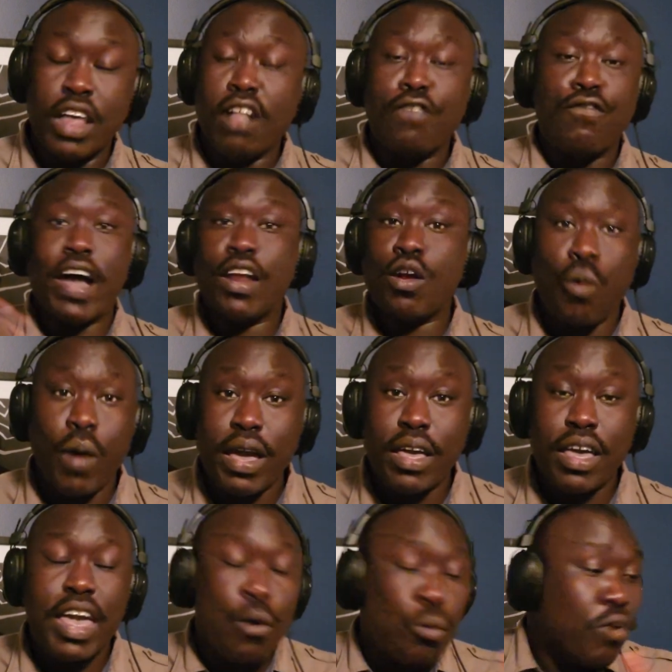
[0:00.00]
He'll find a
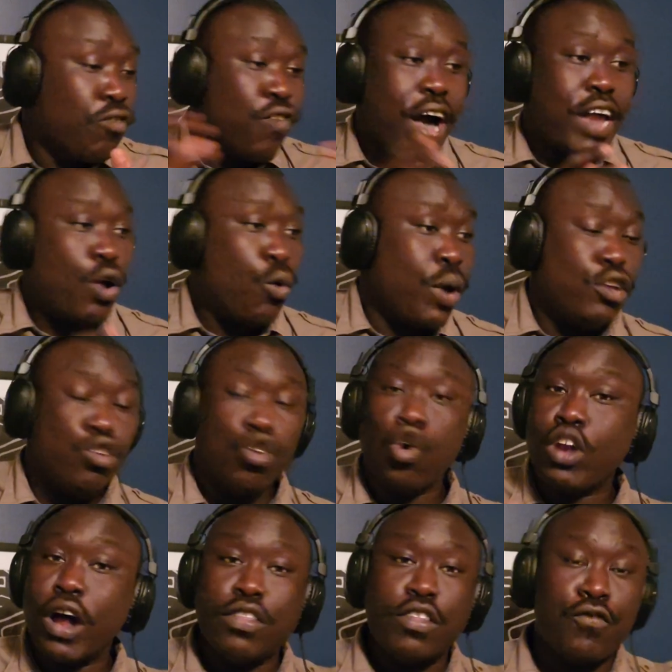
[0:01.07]
way. He will find a way to
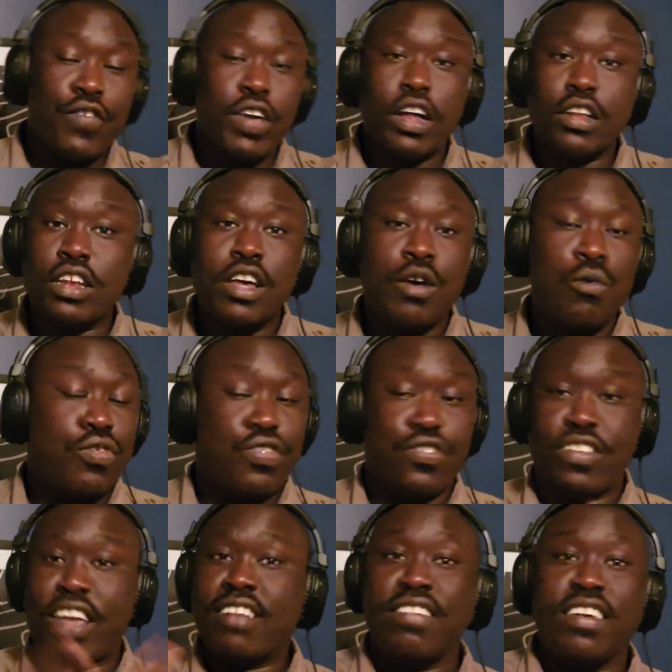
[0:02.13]
go down the field
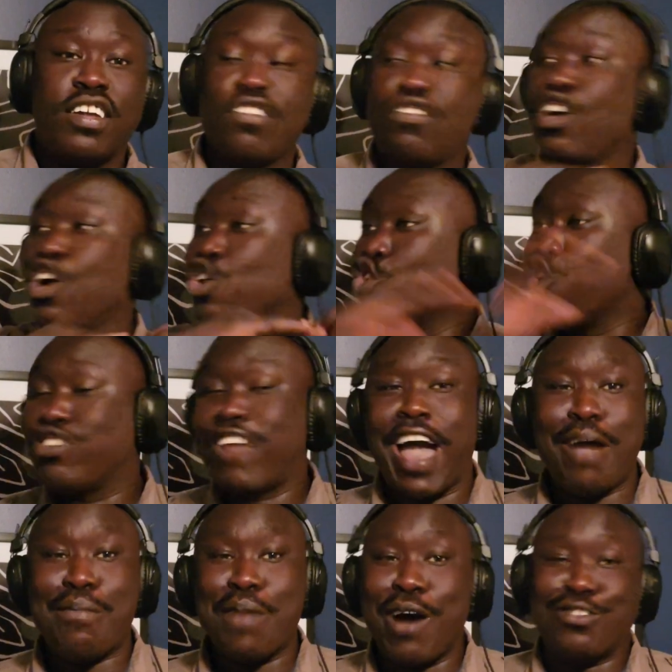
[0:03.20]
with 10 seconds, no
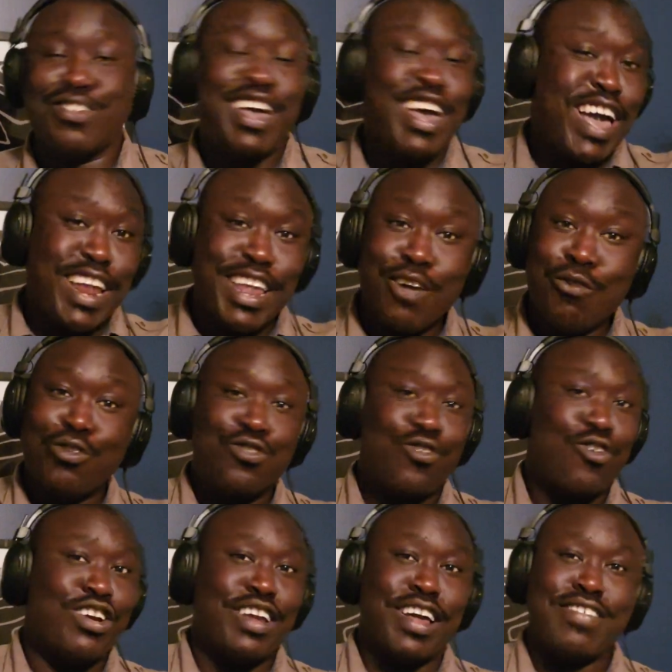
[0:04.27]
timeouts, and he will
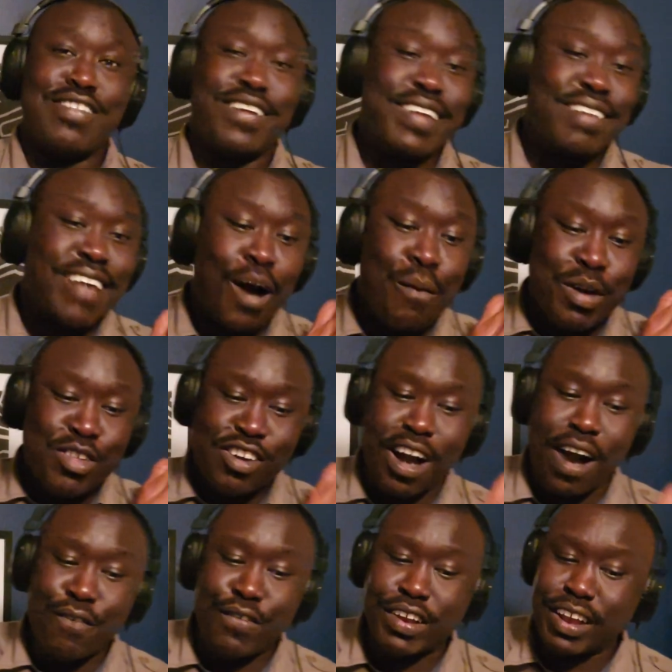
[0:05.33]
score a touchdown. That's how much
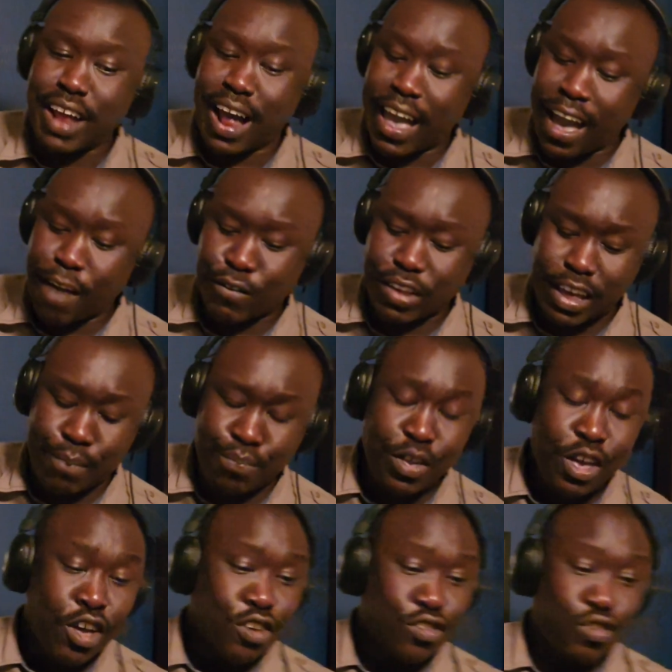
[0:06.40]
confidence I have in him.
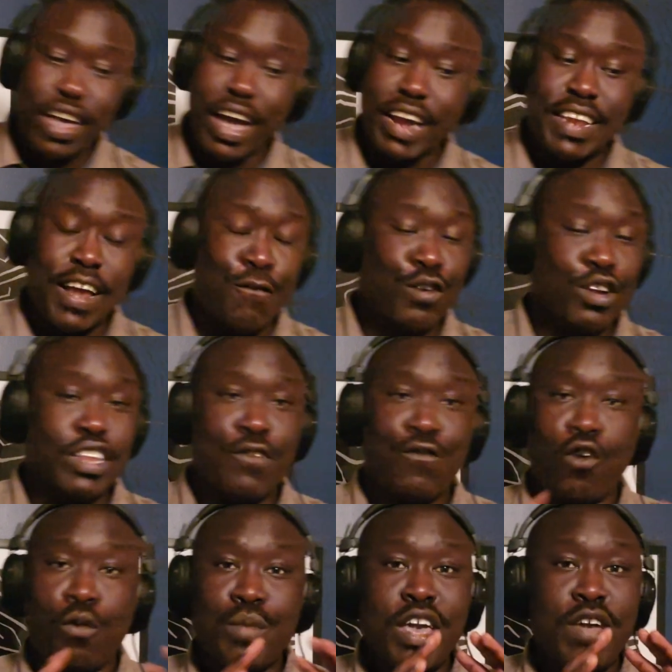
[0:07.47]
So yeah, definitely.
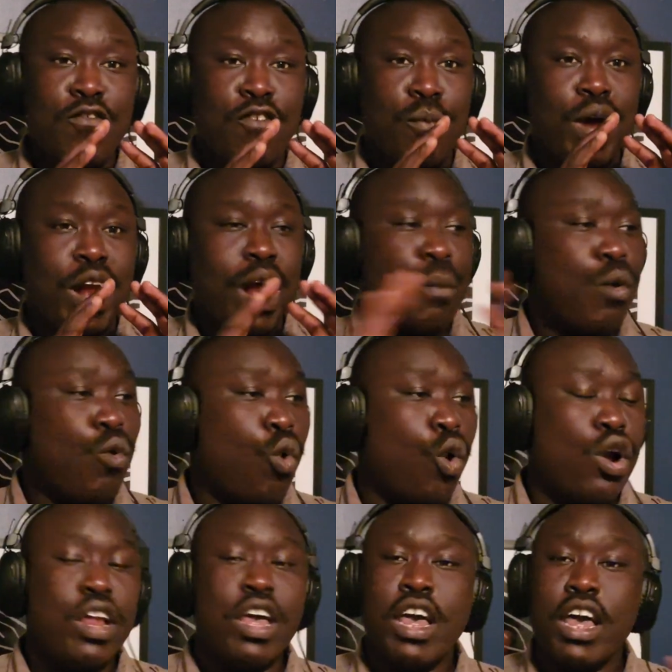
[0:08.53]
For me, for my number
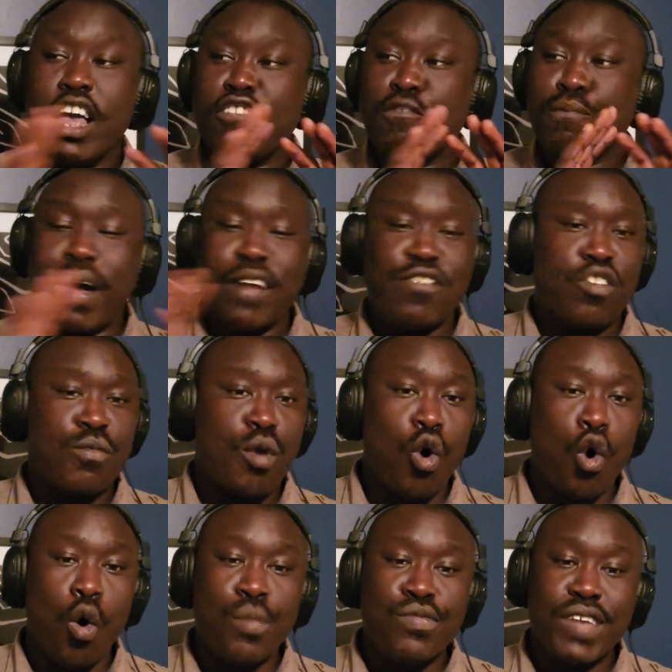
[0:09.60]
one is Patrick
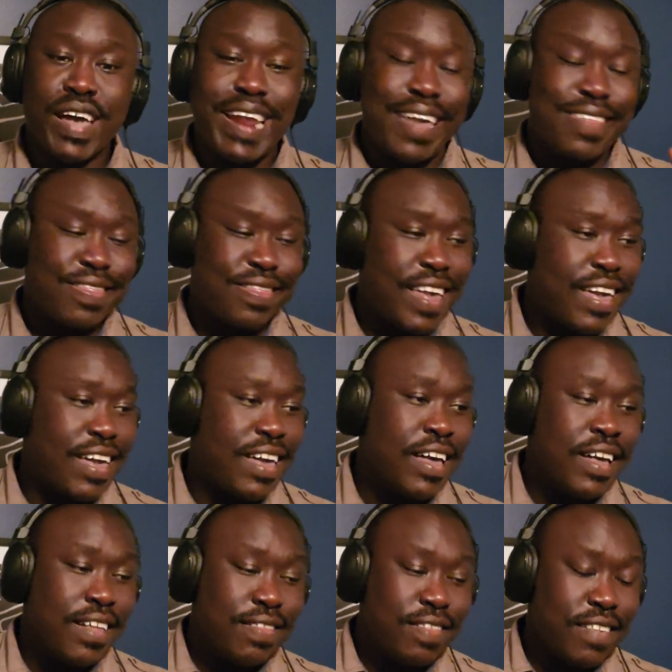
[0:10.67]
Mahomes, and I think
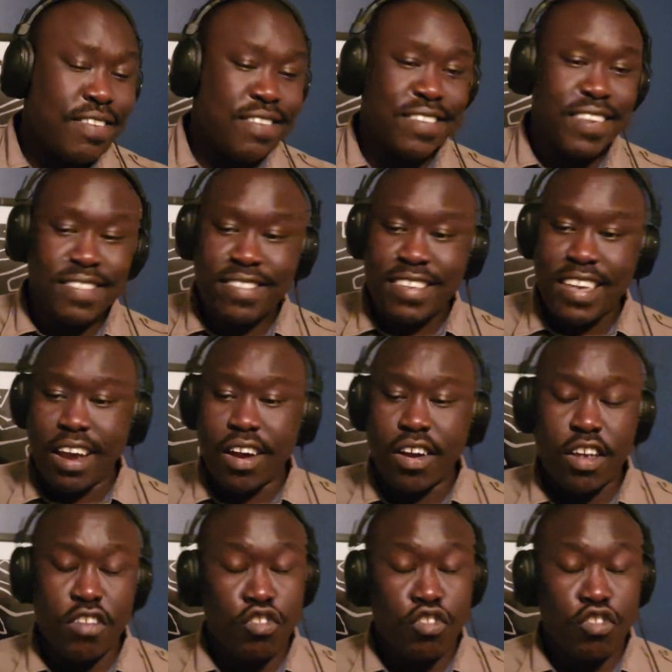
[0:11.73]
this is his year.